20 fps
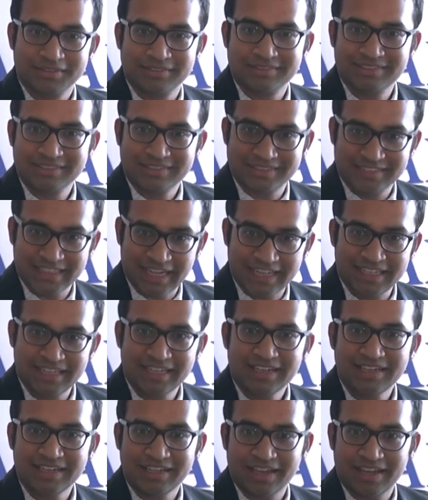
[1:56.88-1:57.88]
So
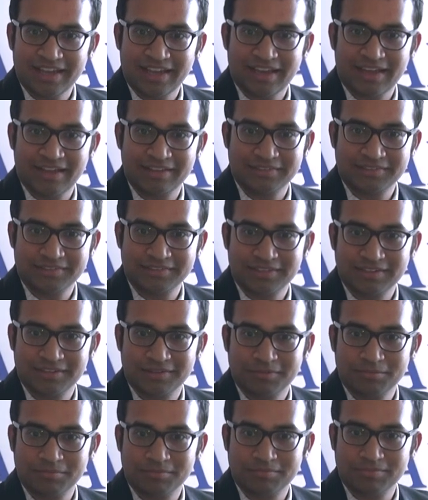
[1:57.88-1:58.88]
China has
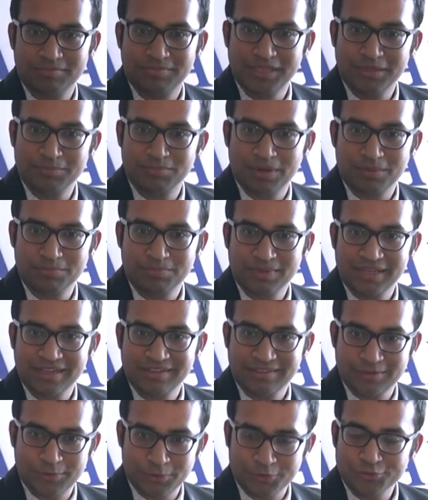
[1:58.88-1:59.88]
been
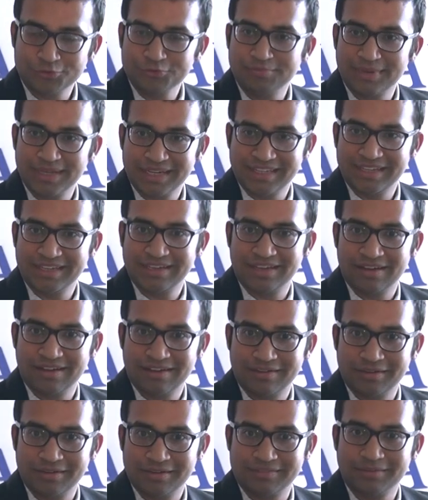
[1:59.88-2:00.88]
pumping a lot of money.
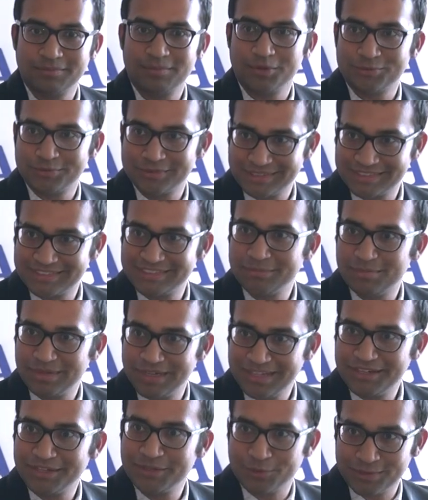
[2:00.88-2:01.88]
It's about $60
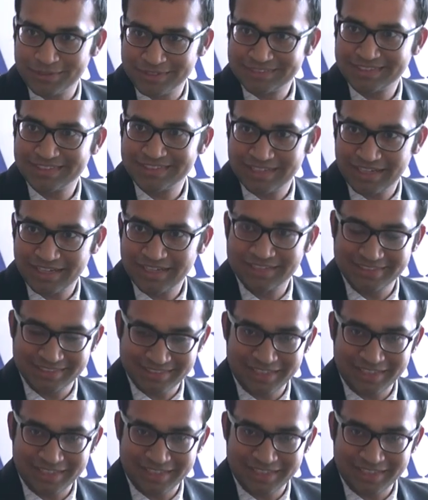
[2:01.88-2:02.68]
billion in